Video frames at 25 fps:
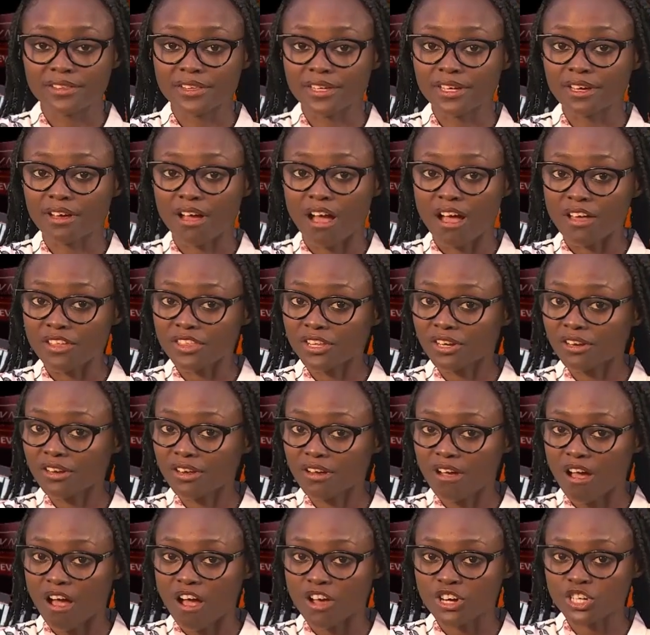The Catholic
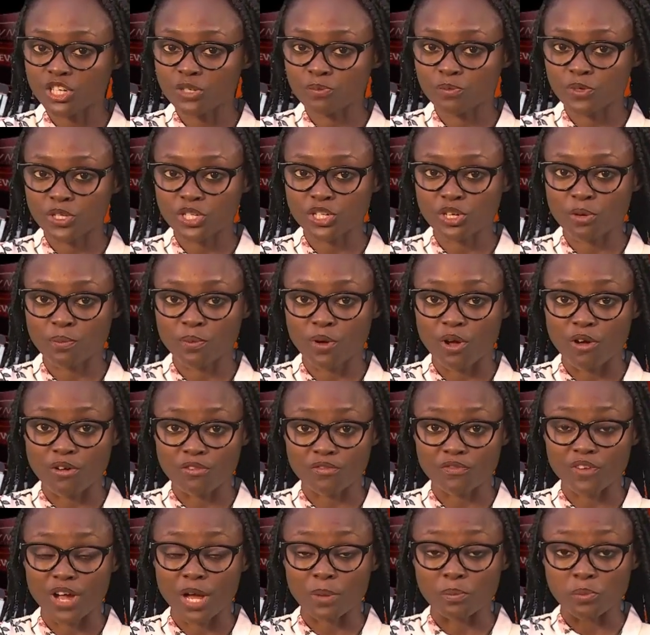Archbishop
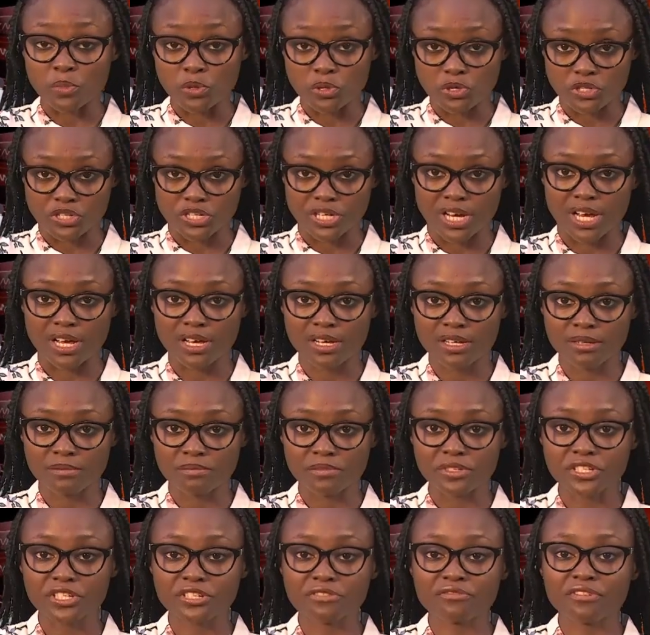of Abuja,
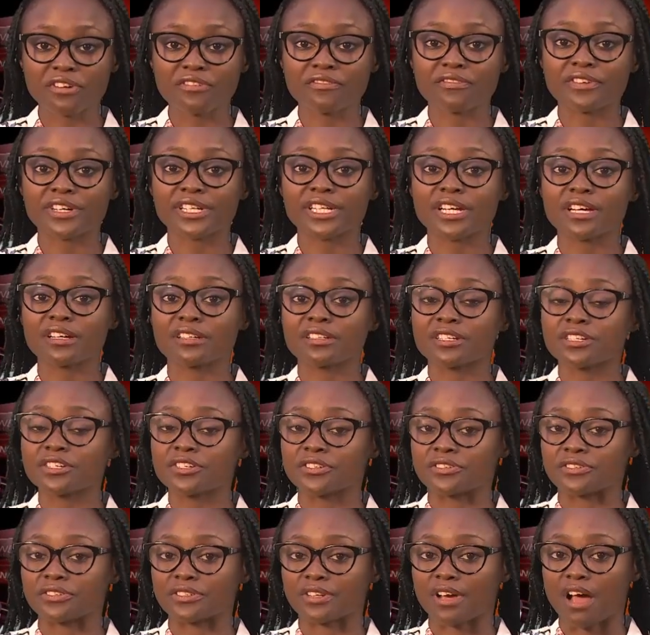Most Reverend
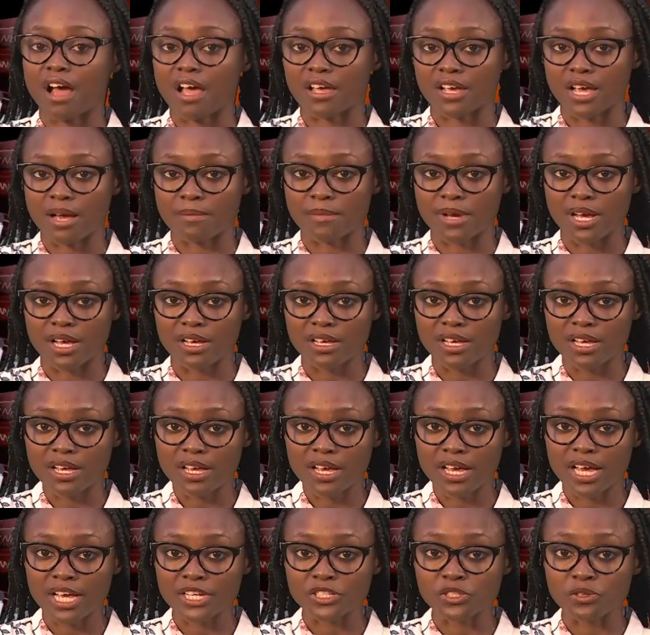Ignatius Kaigama,
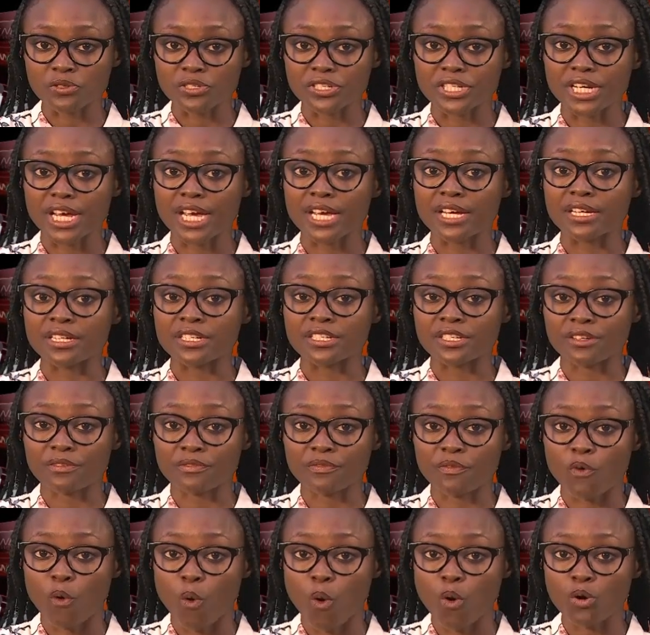has ordained
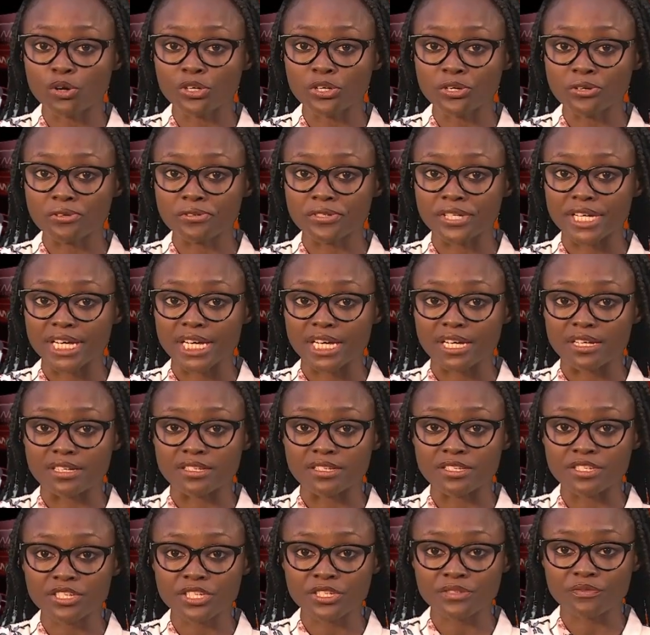four new
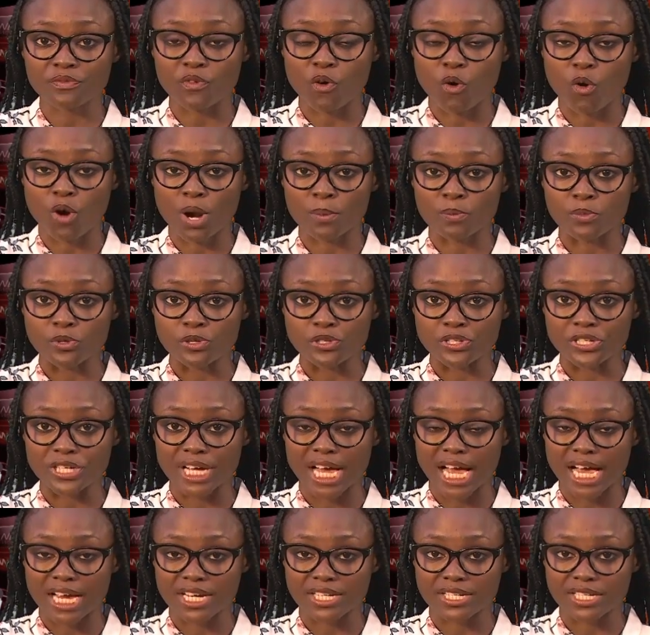deacons for Abuja
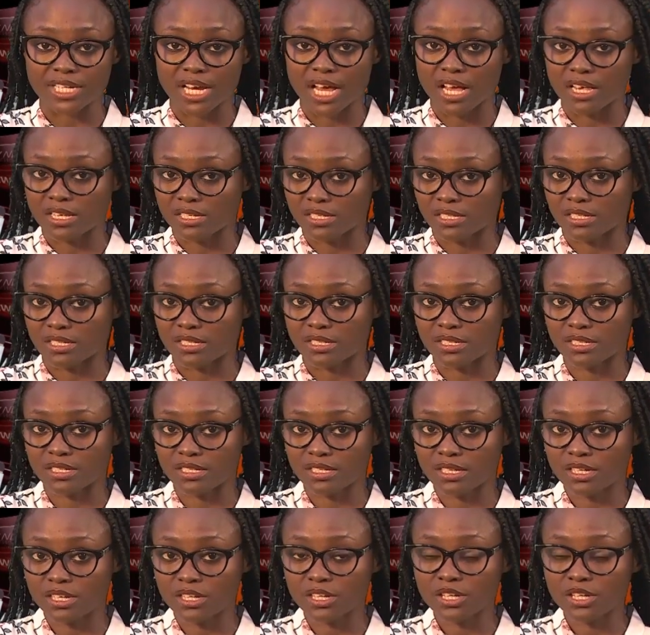Archdiocese.
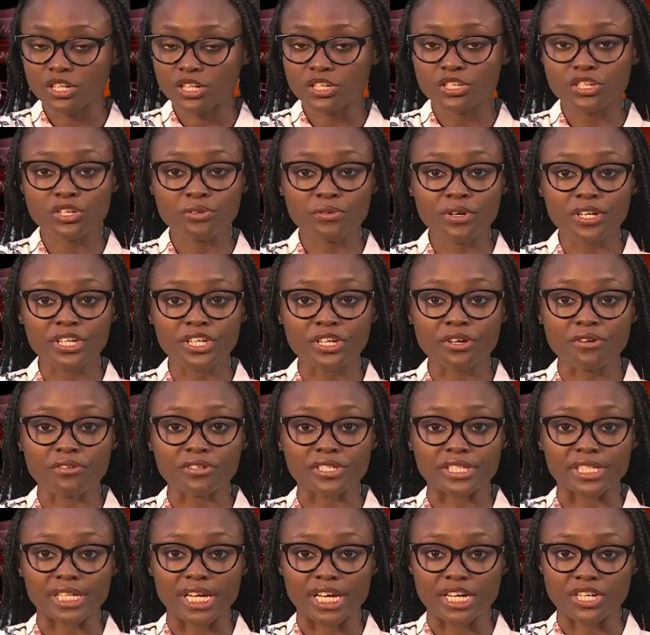During the
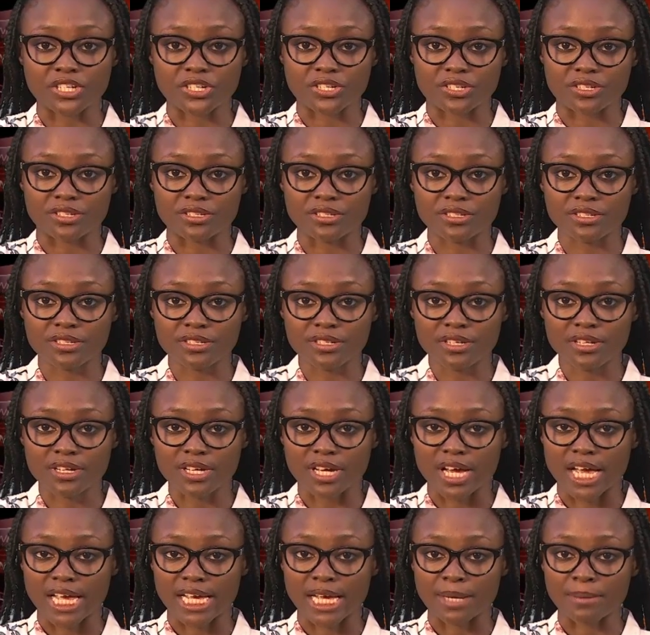ordination,
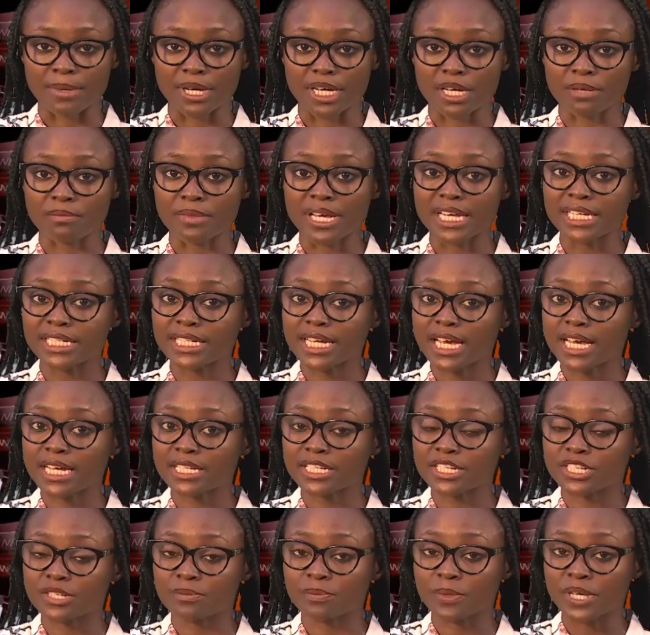Kaigama commended
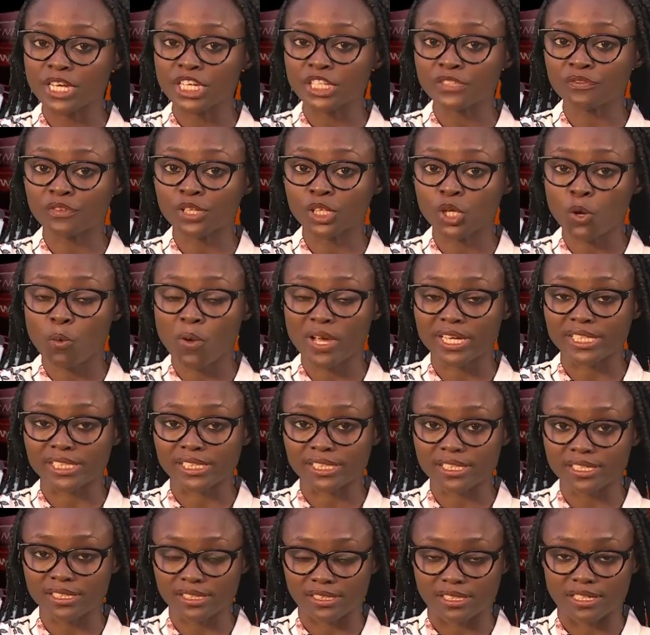the peaceful
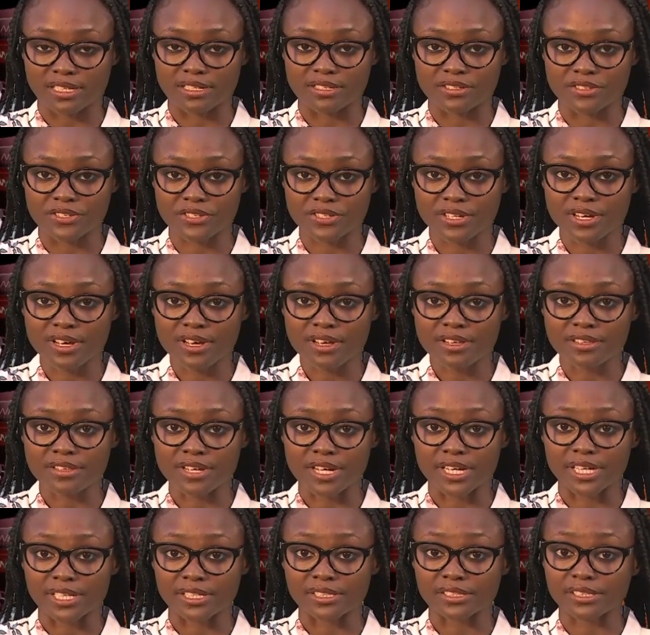coexistence that
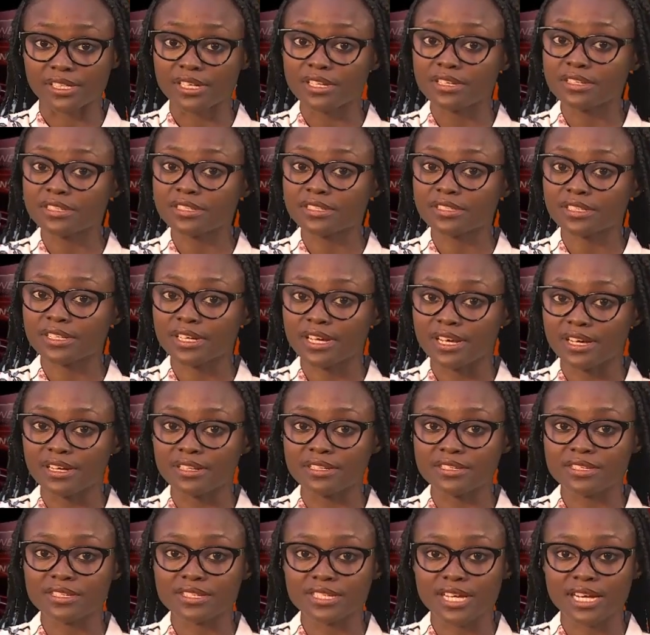exists in
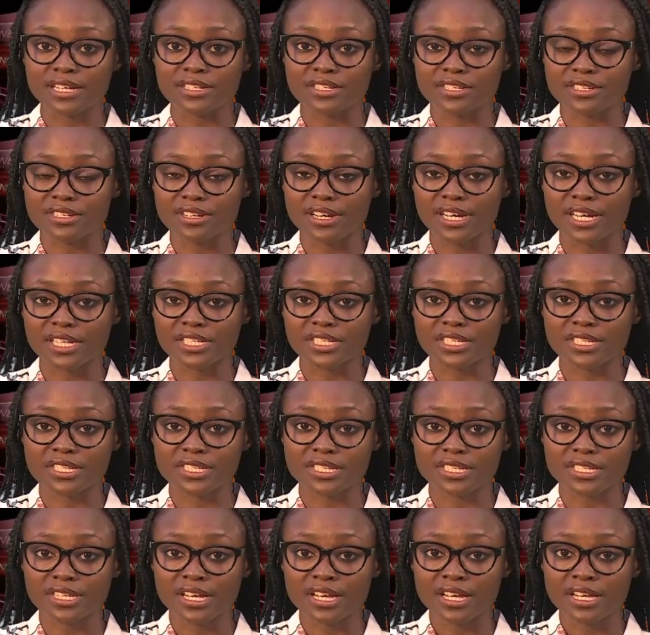St.
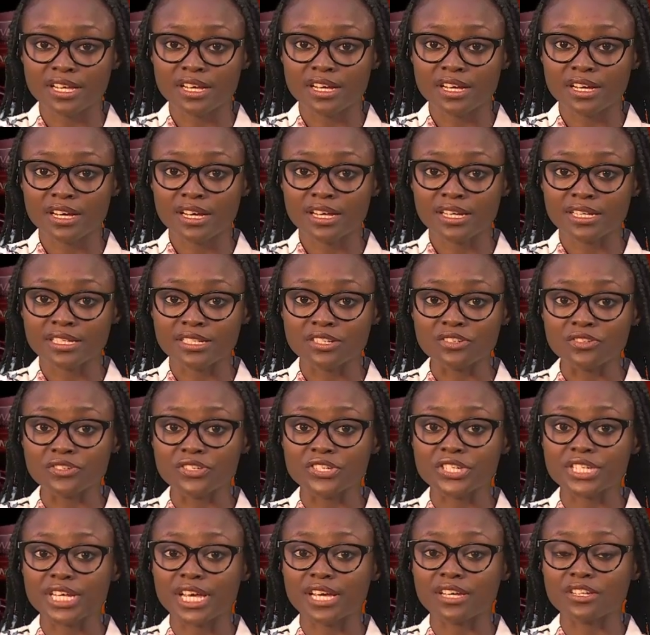Donatus
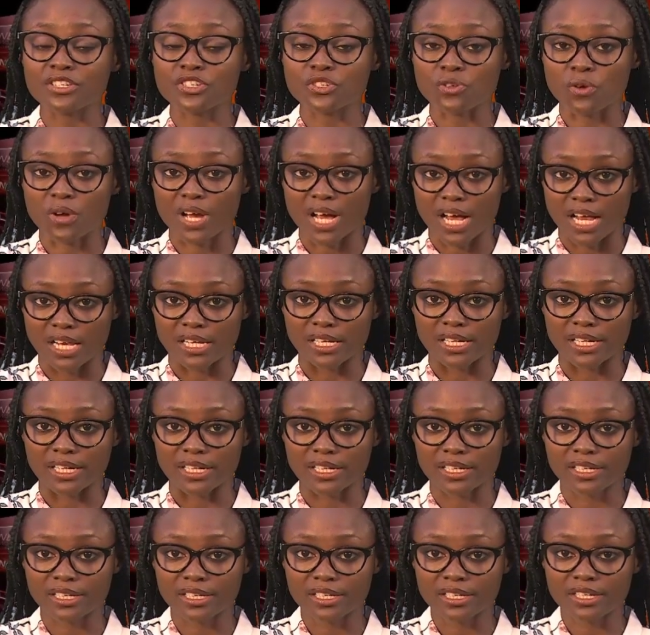Dutse Sokale.
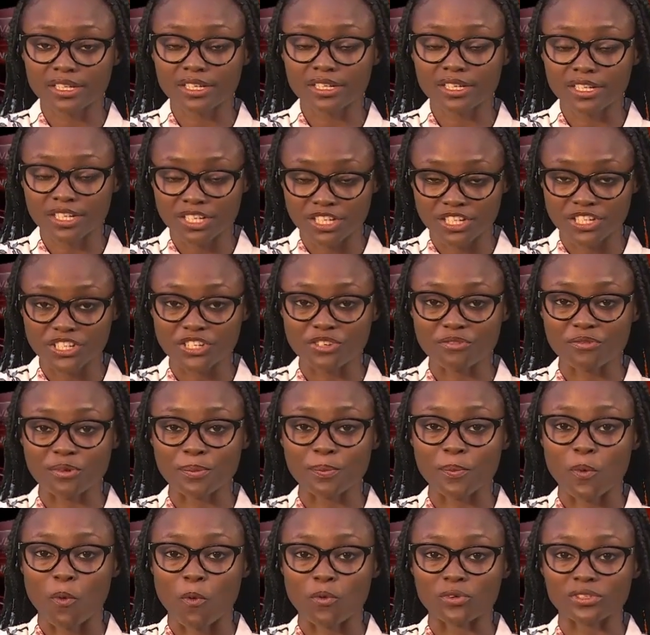The
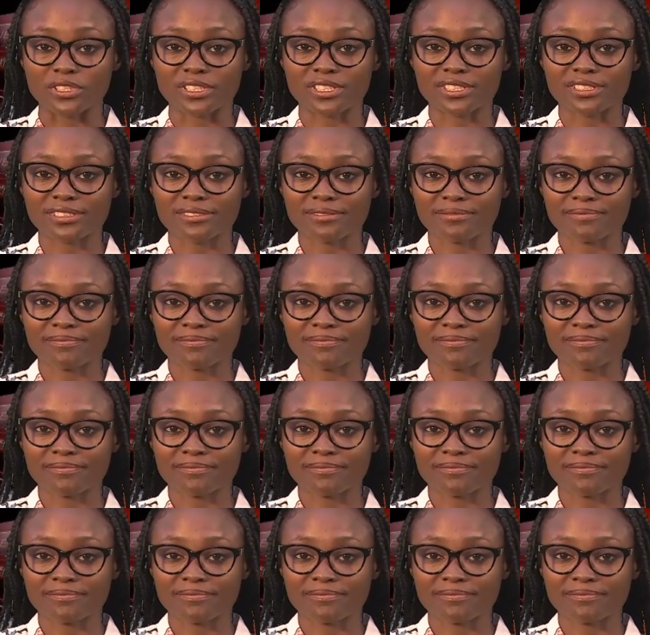report.